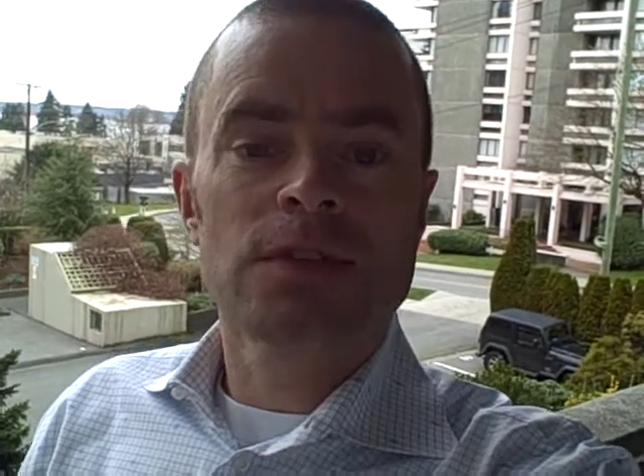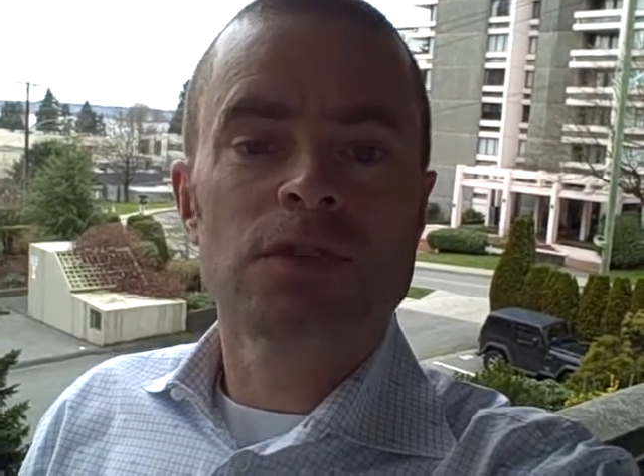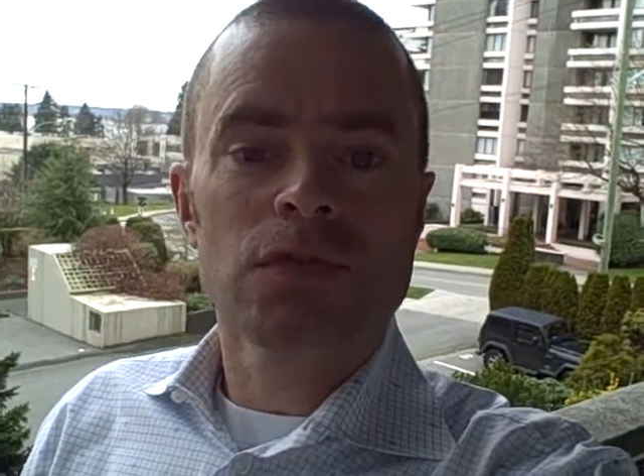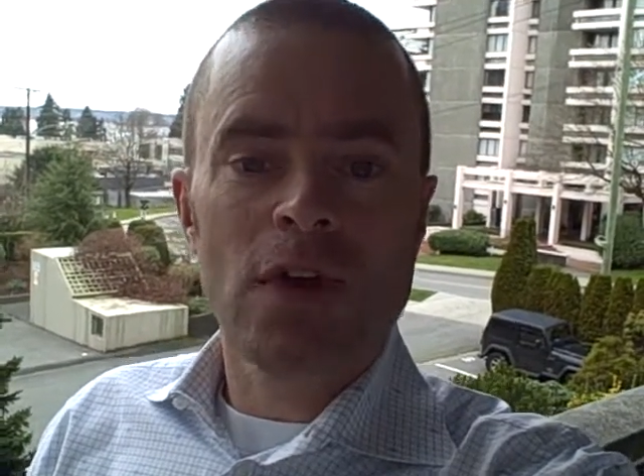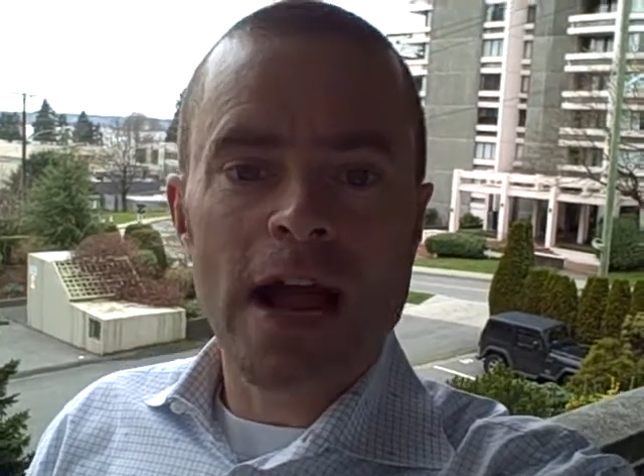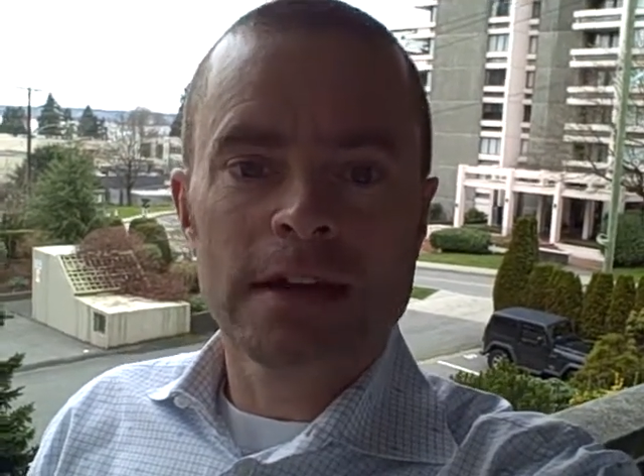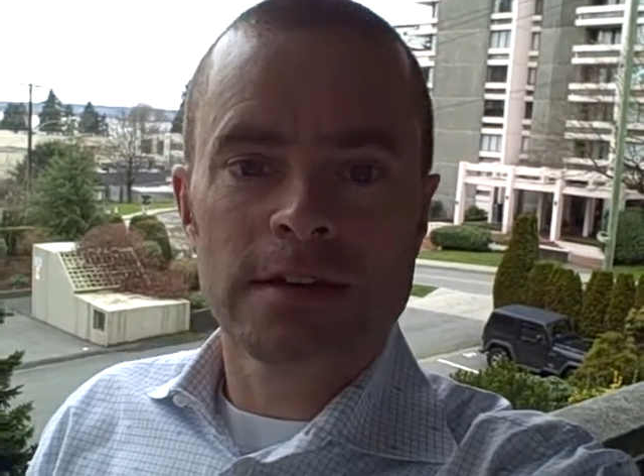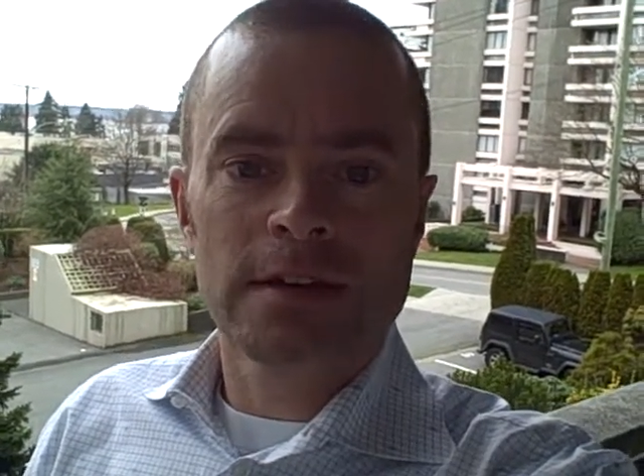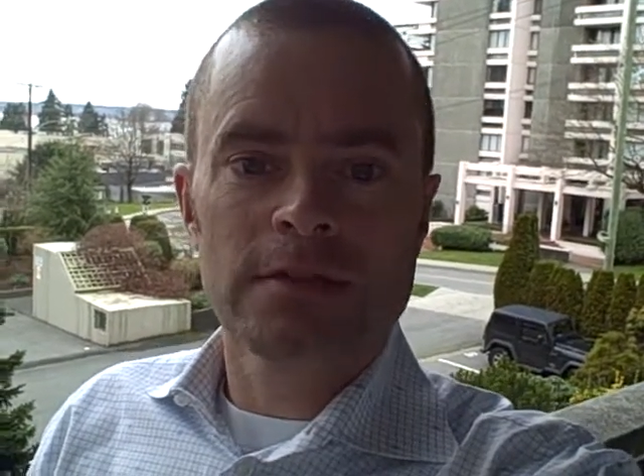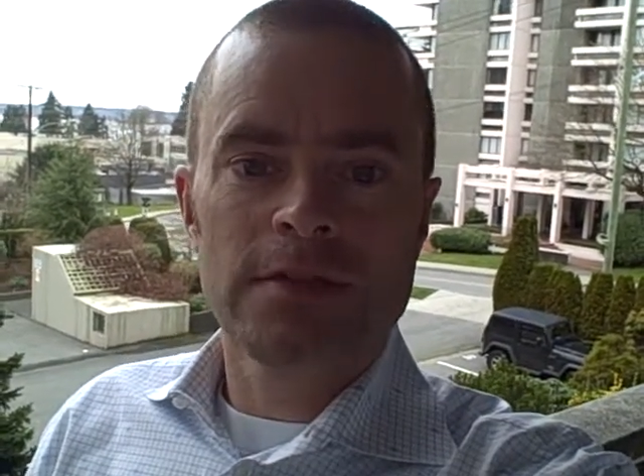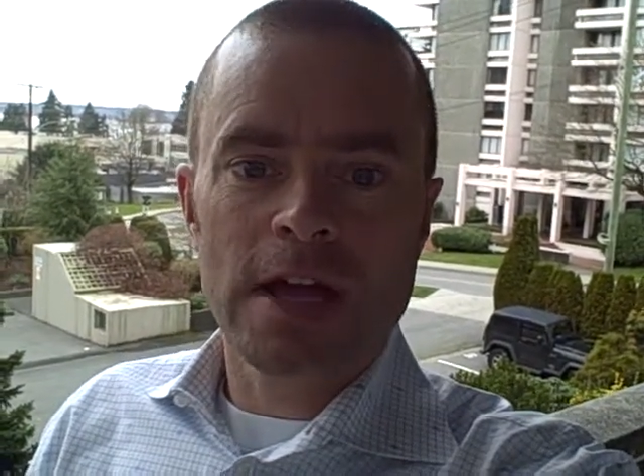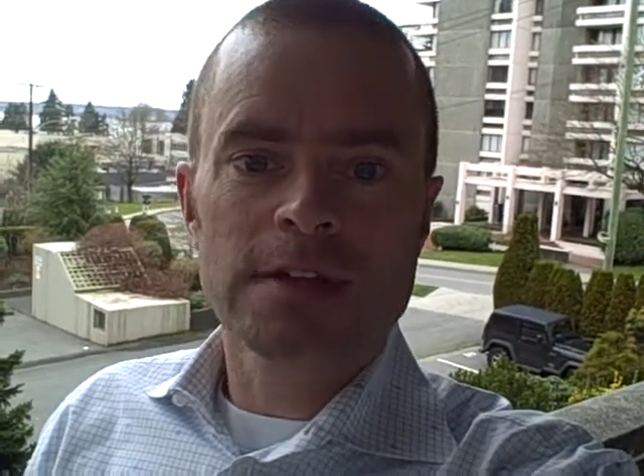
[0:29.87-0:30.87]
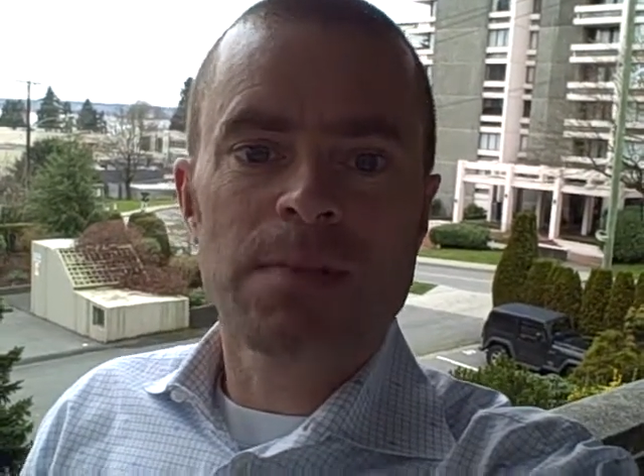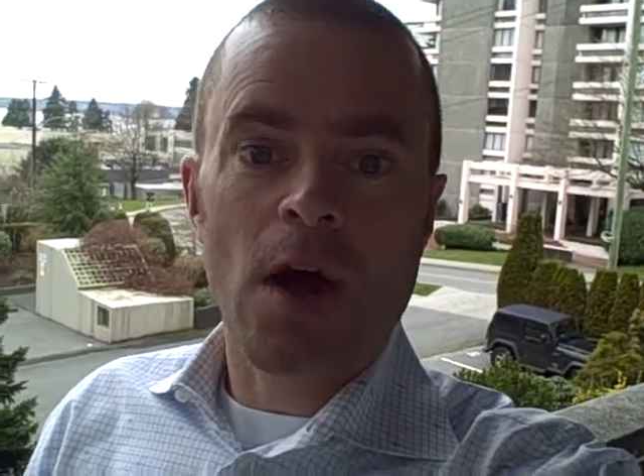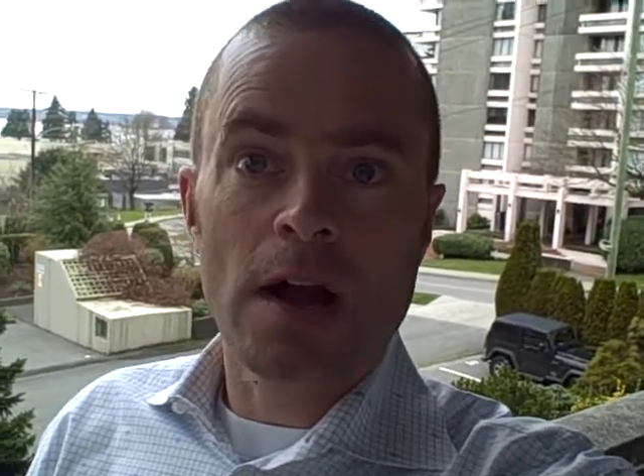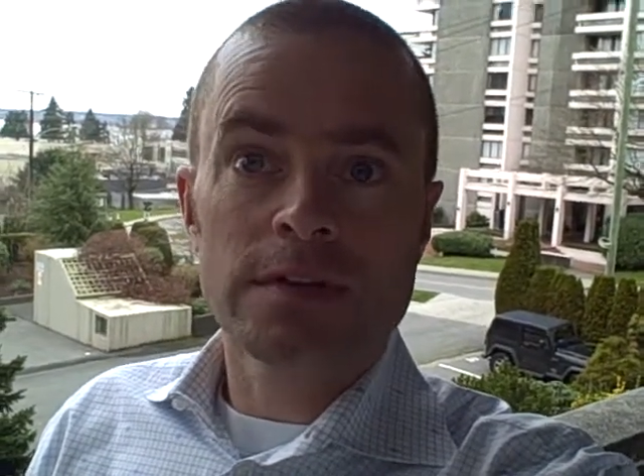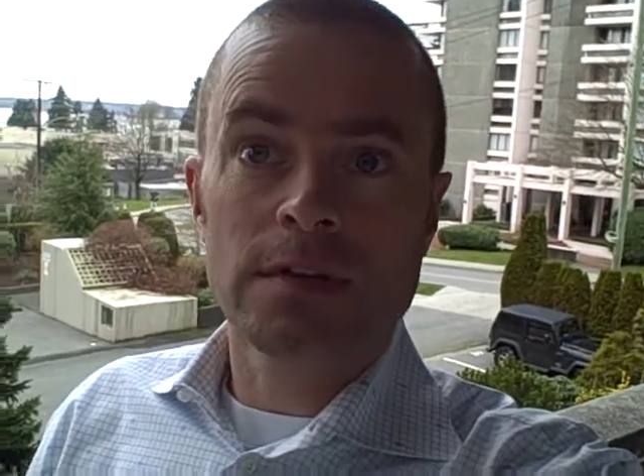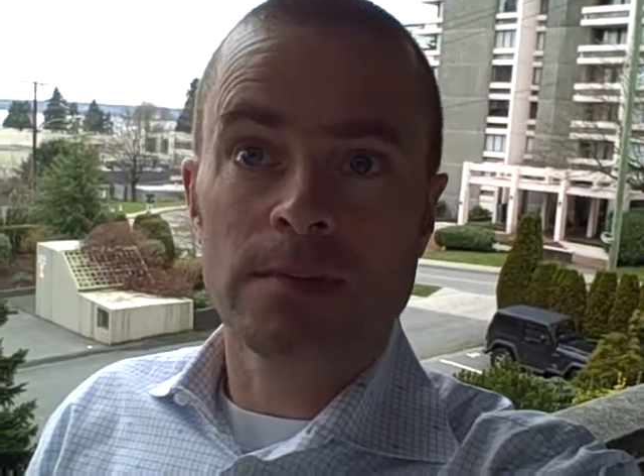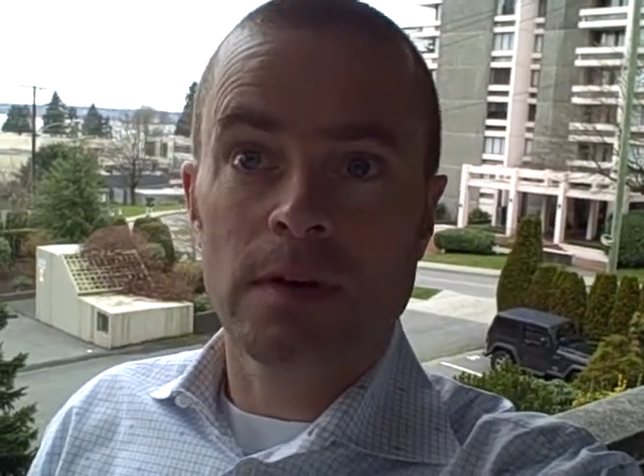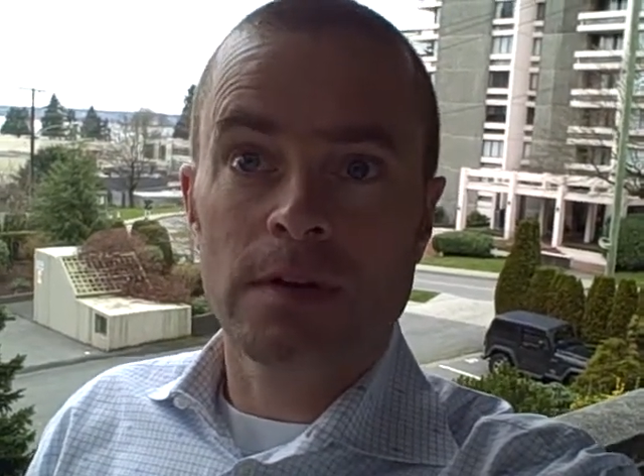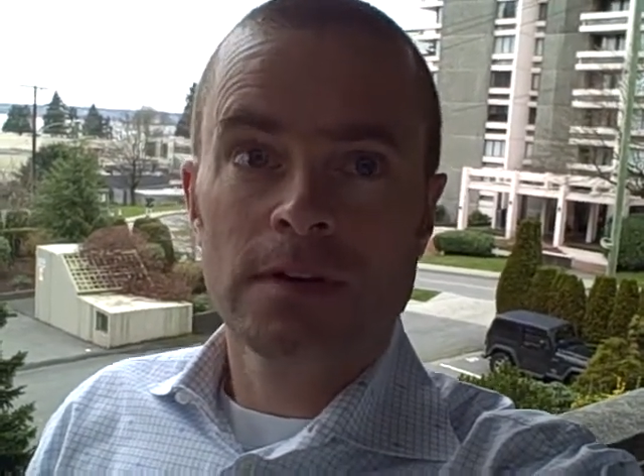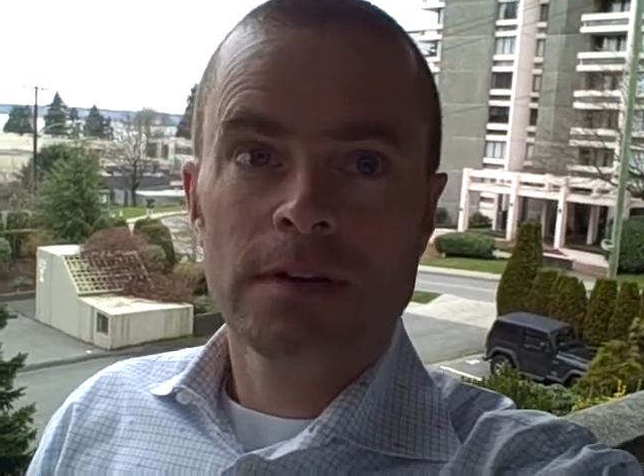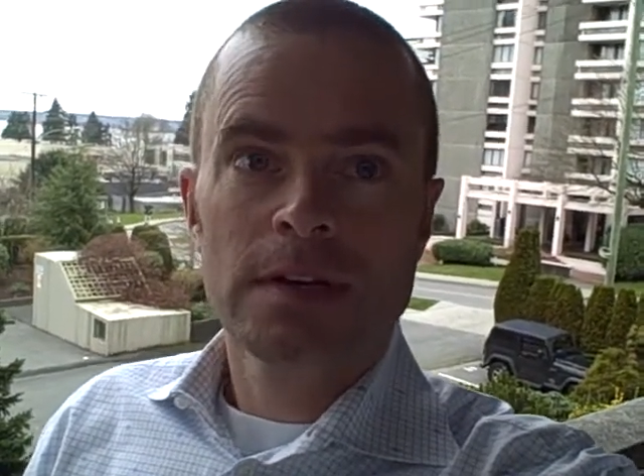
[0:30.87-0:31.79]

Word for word: attractive as possible.